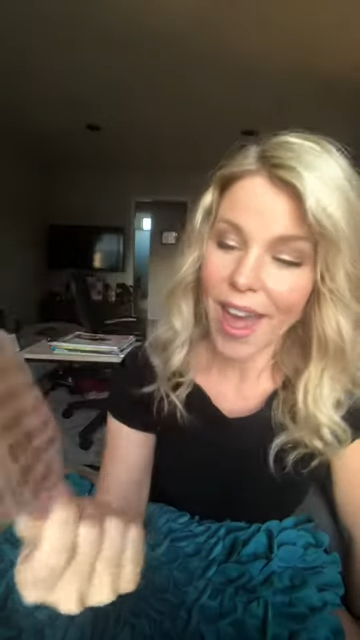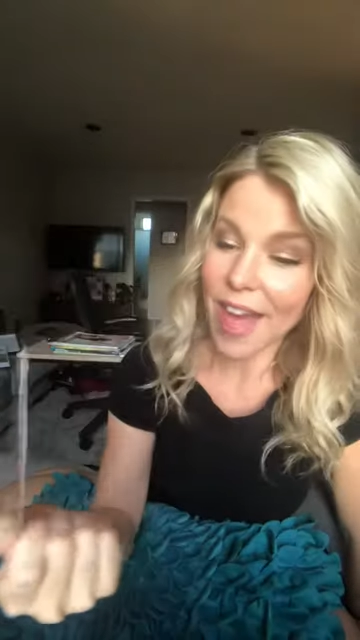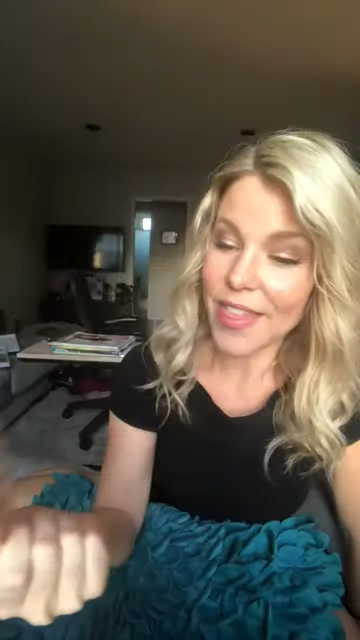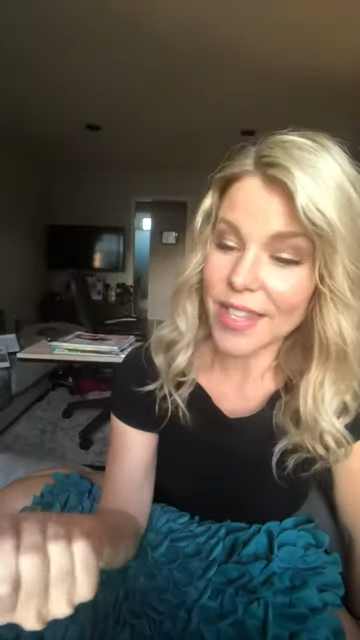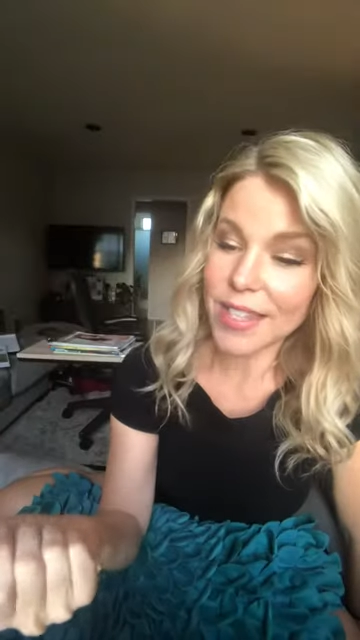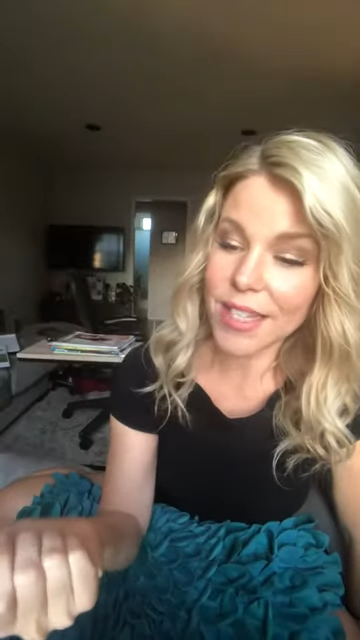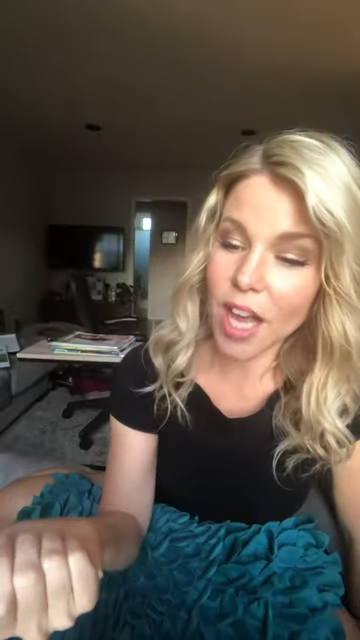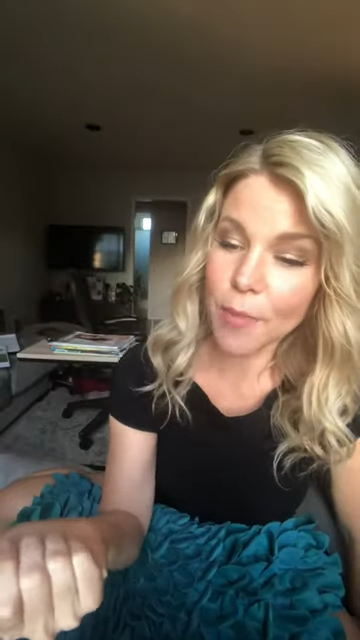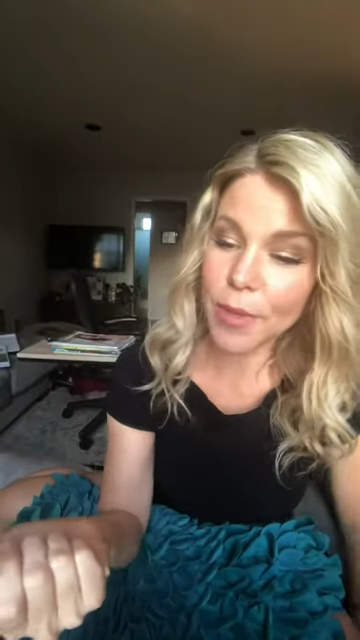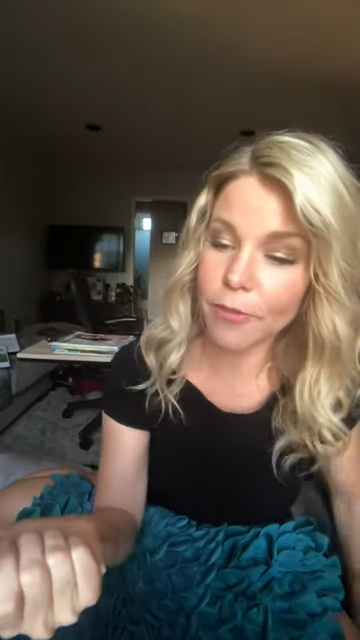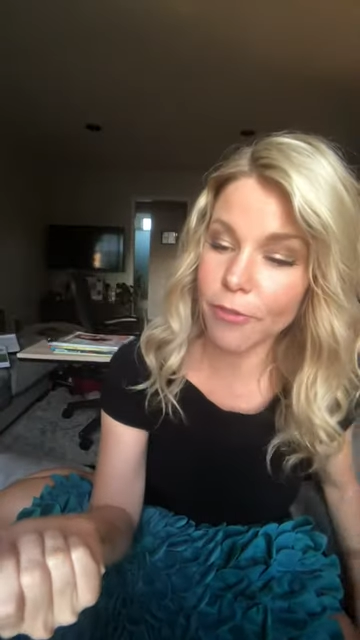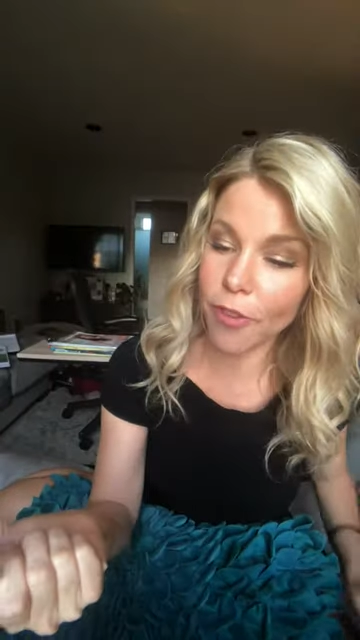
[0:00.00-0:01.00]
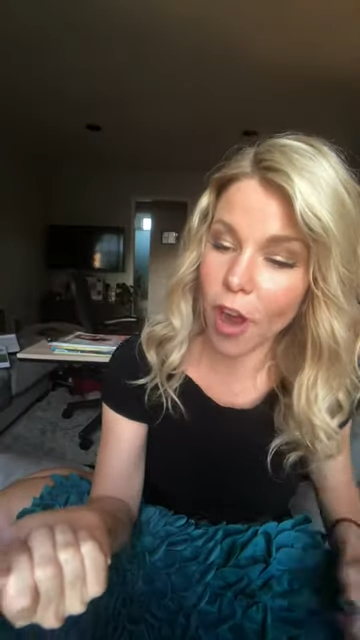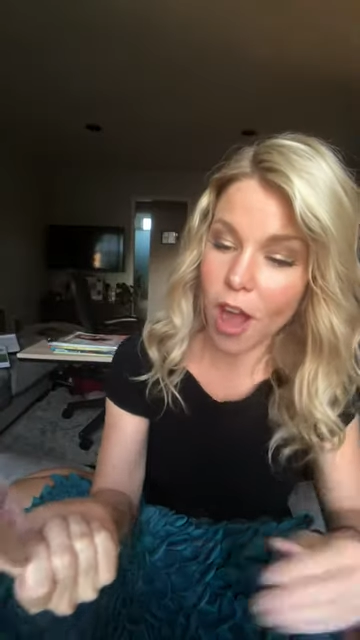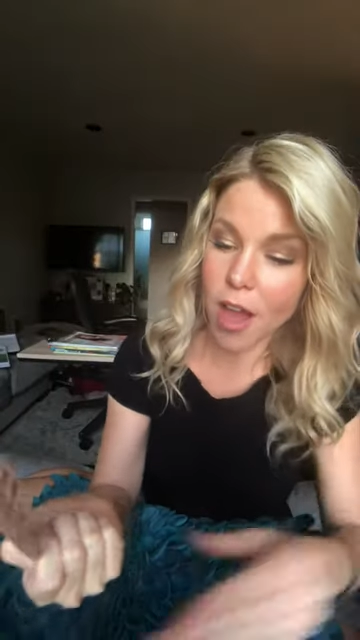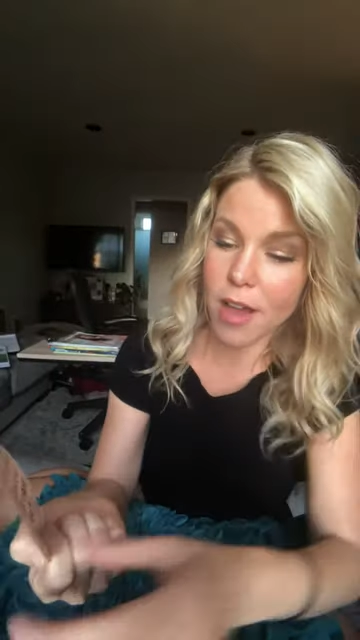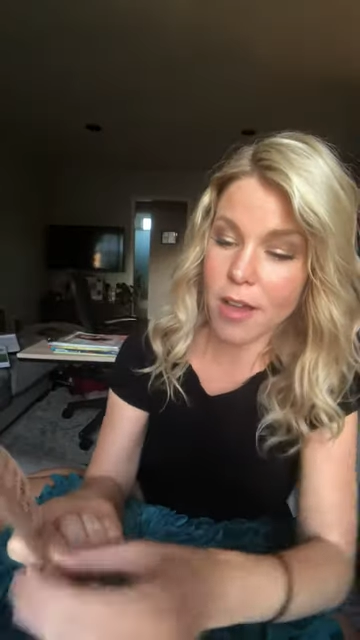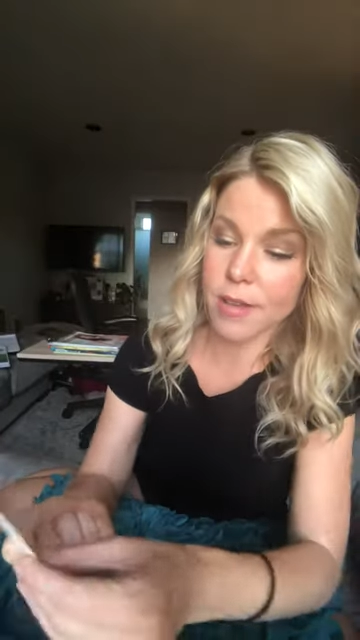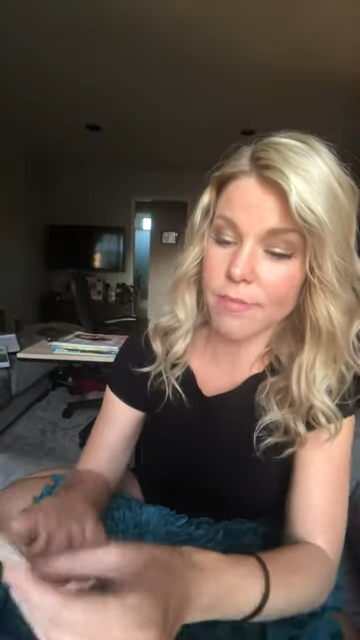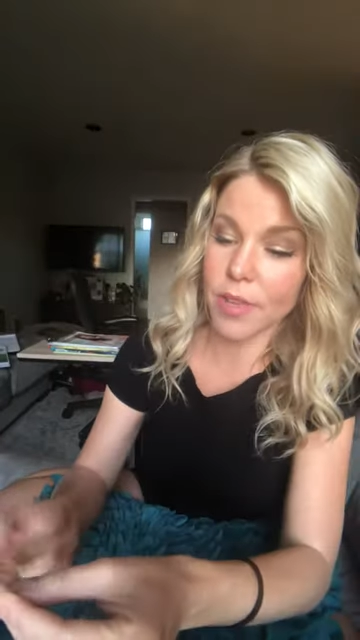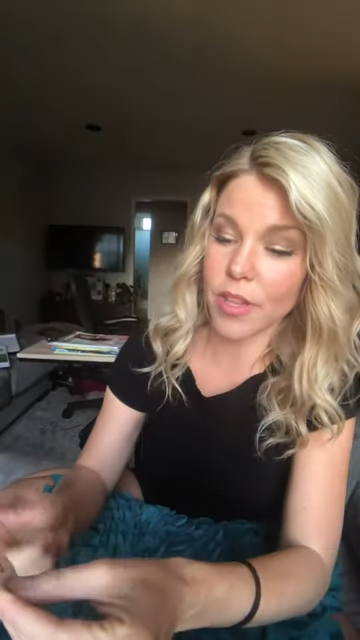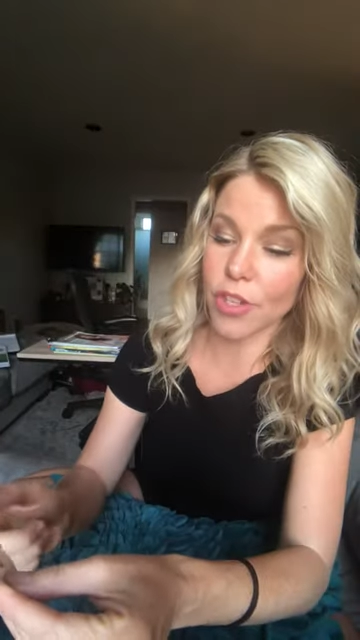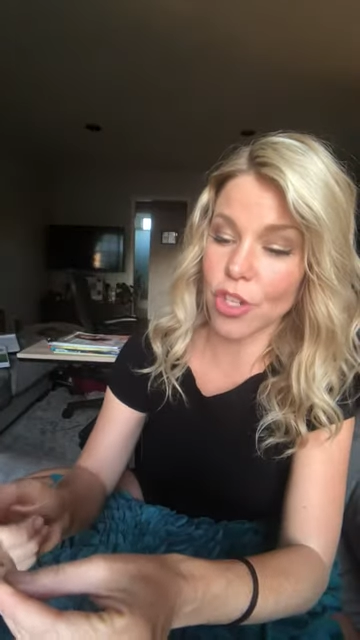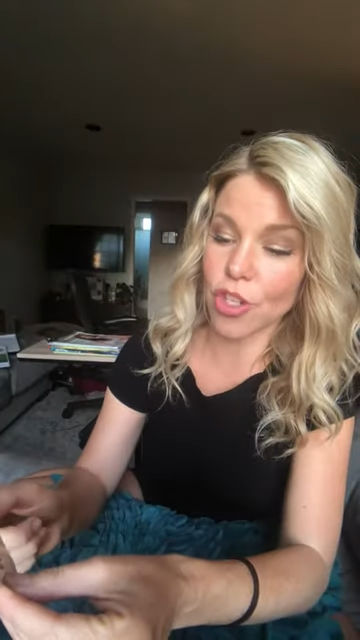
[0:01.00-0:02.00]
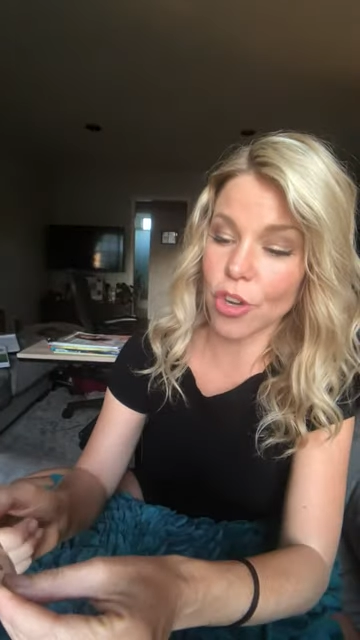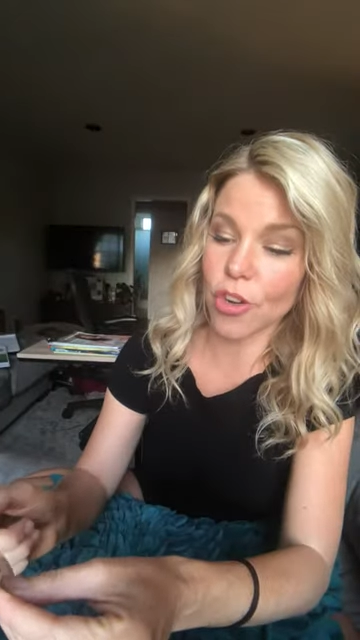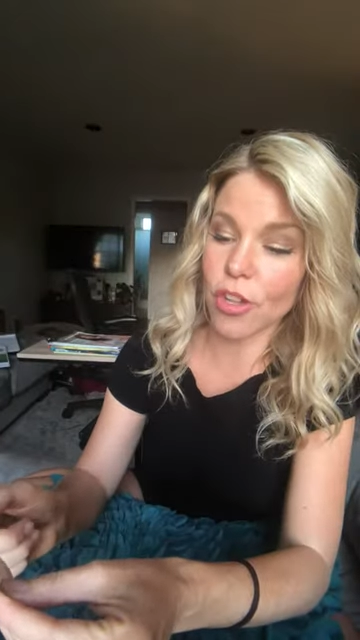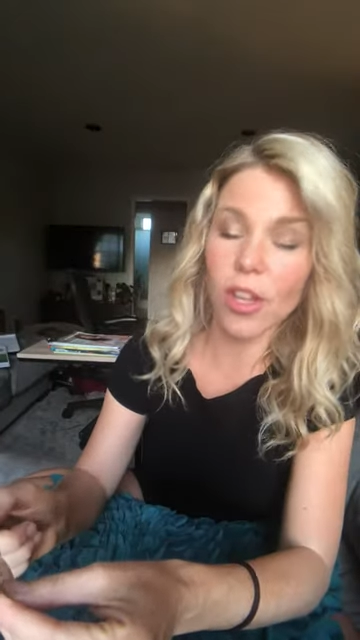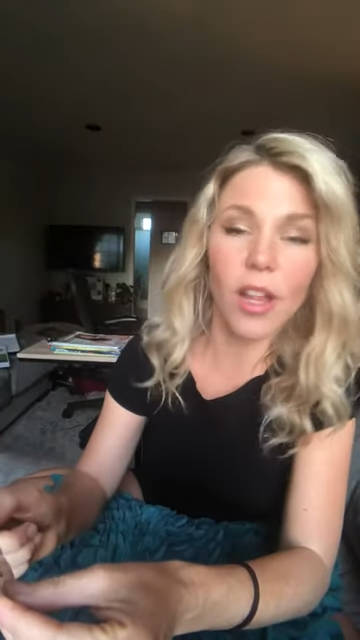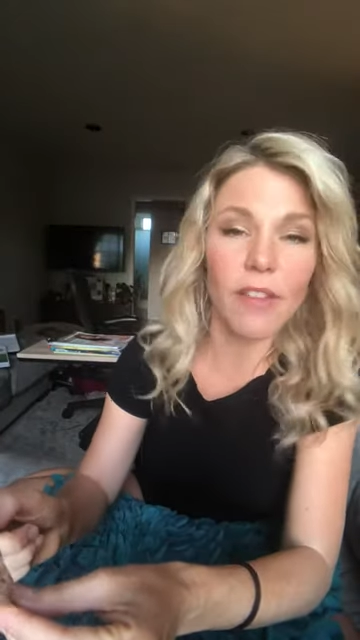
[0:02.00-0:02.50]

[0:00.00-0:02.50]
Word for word: And this is coming from the Journal